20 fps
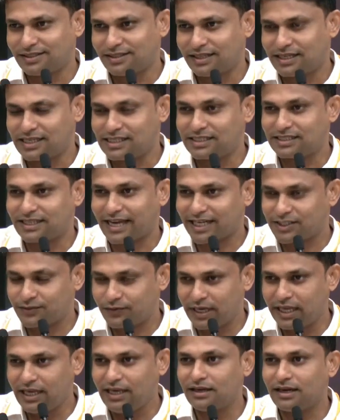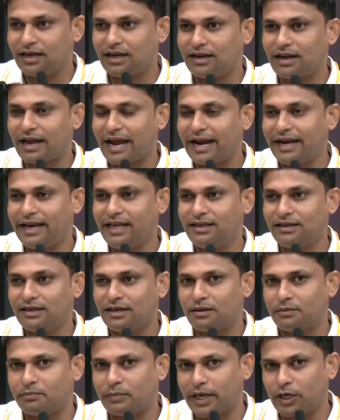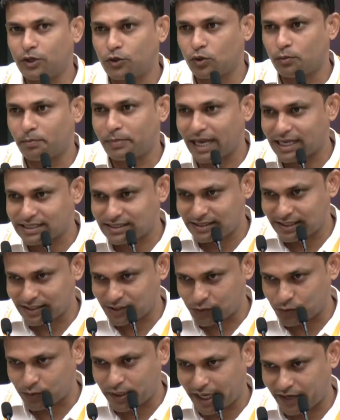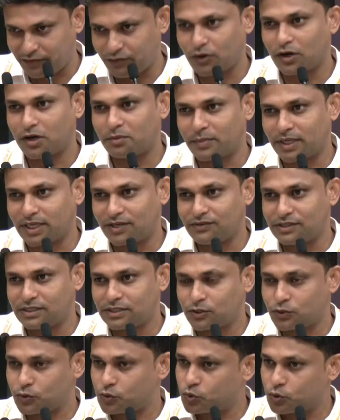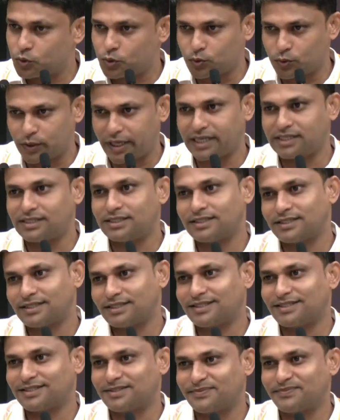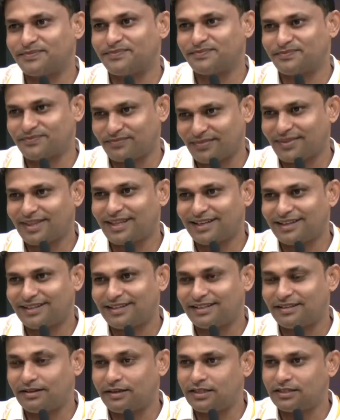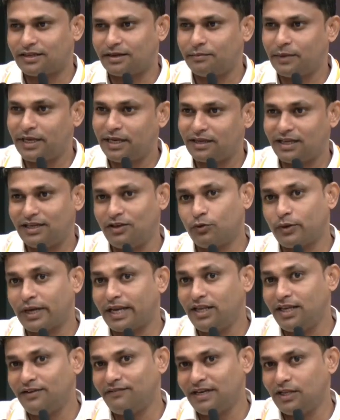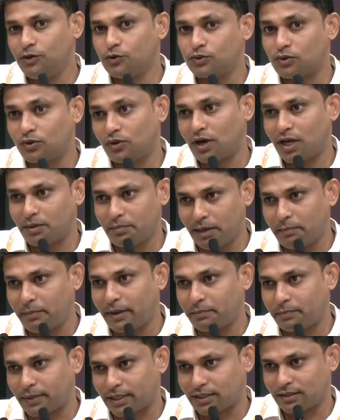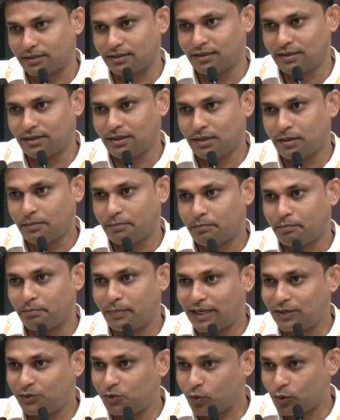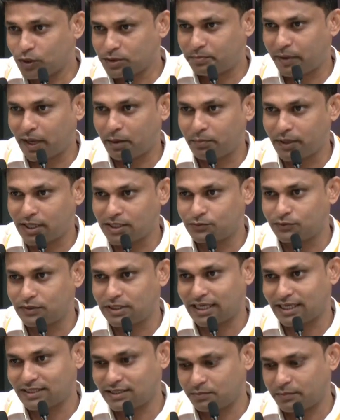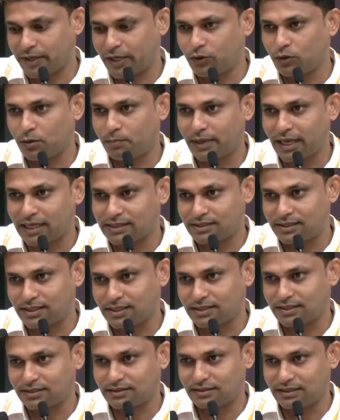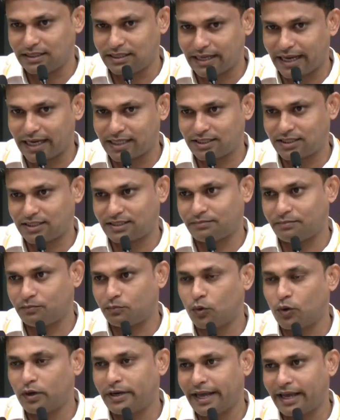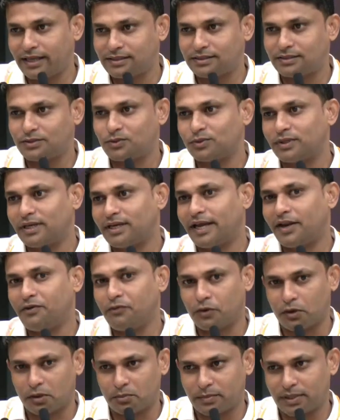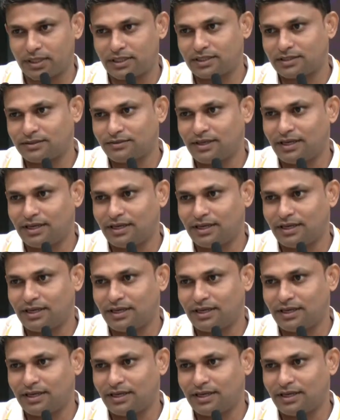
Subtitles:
is actually adding microplastics to the environment, which is too dangerous. I mean, you can even use normal paper, but those papers which has microplastics, it adds more danger to the environment.